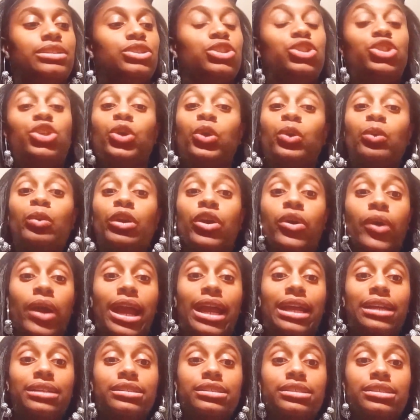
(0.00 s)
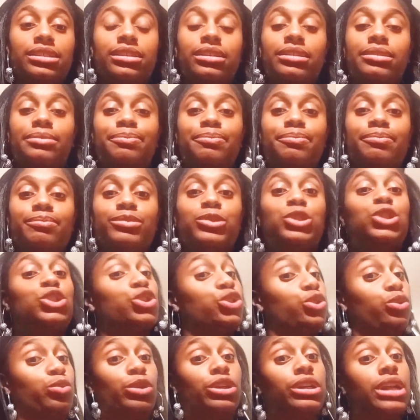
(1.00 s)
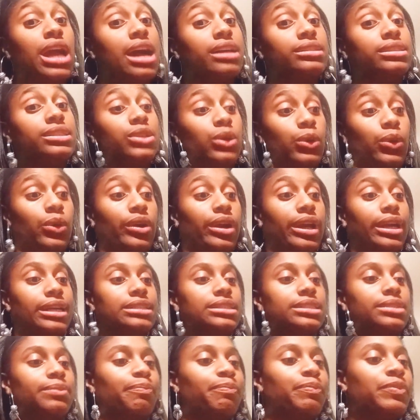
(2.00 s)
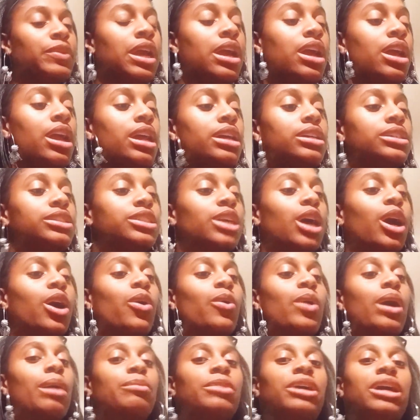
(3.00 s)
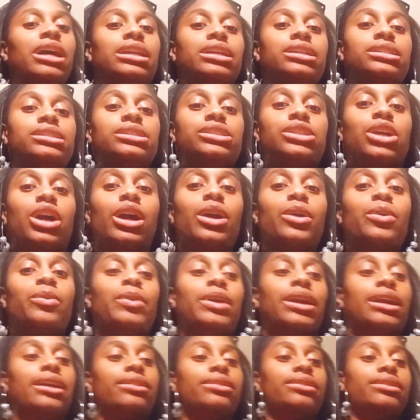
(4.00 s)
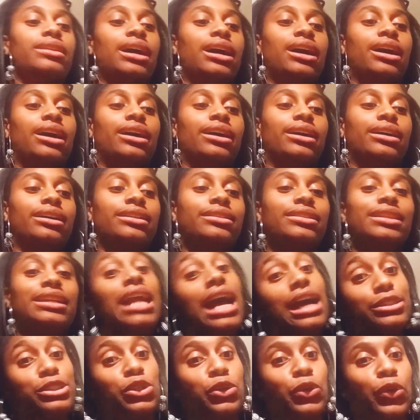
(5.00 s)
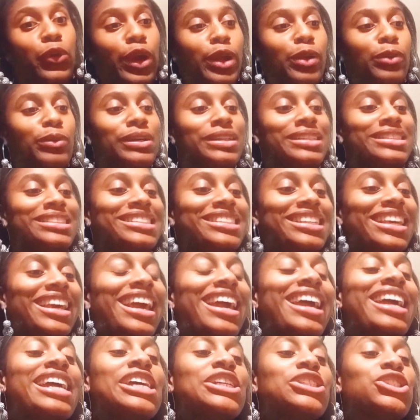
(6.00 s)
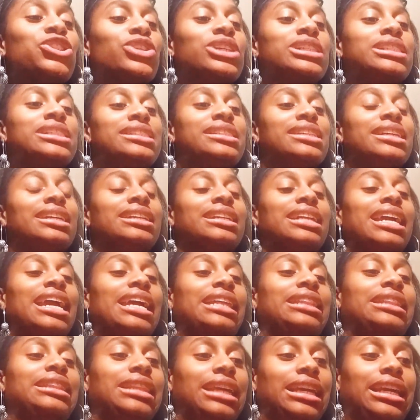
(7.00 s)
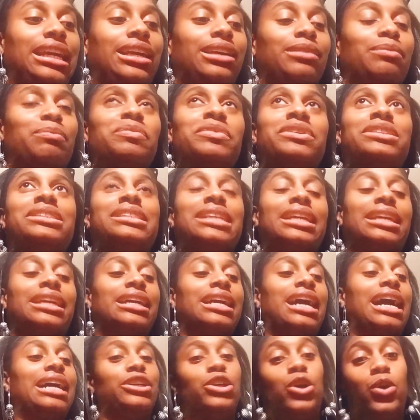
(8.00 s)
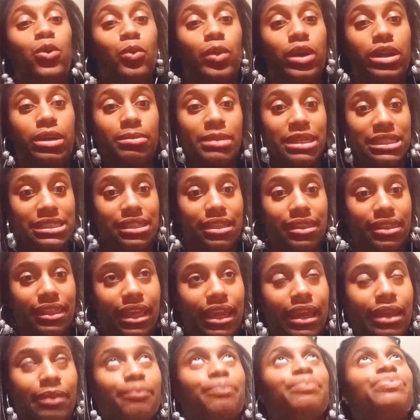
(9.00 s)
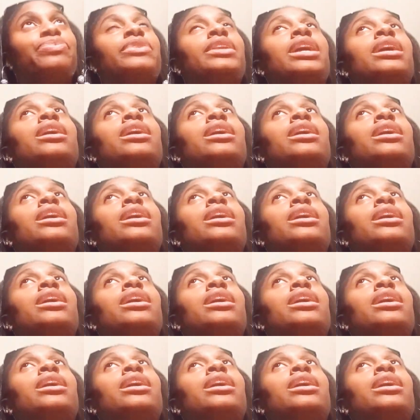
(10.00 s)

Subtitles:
two were great, two were not so great. So I'm going to start with the not so great ones. Tristan and Lee singing I Don't Want to Miss a Thing.